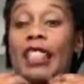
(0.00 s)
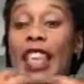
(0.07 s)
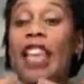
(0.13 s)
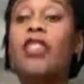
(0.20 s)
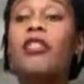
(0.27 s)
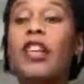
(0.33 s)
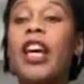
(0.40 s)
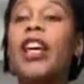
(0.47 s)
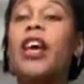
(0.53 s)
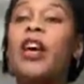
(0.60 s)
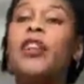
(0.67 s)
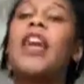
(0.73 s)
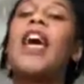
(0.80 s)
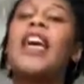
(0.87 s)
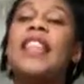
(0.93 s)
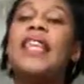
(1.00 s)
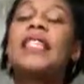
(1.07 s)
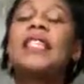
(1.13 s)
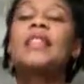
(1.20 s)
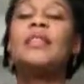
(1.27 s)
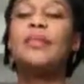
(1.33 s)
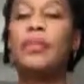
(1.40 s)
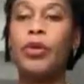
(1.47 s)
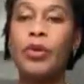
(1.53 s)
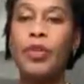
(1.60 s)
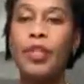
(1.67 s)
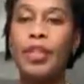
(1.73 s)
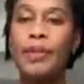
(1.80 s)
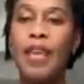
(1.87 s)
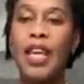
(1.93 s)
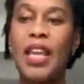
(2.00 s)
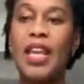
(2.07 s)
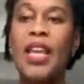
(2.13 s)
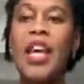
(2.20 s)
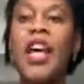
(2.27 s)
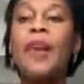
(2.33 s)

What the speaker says: then you're like, okay, this is important to me,